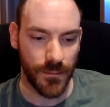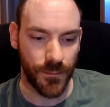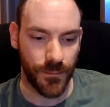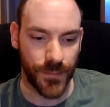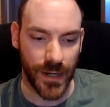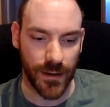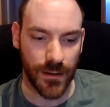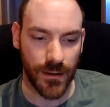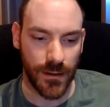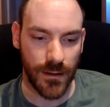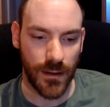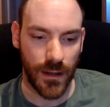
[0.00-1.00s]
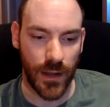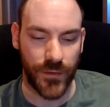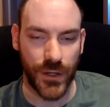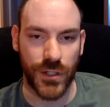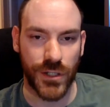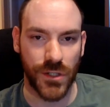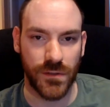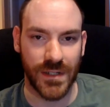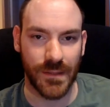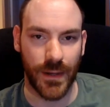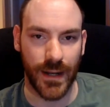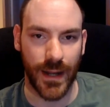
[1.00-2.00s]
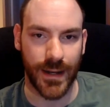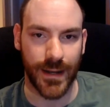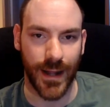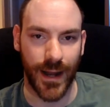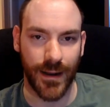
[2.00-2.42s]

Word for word: but if you choose to be like that,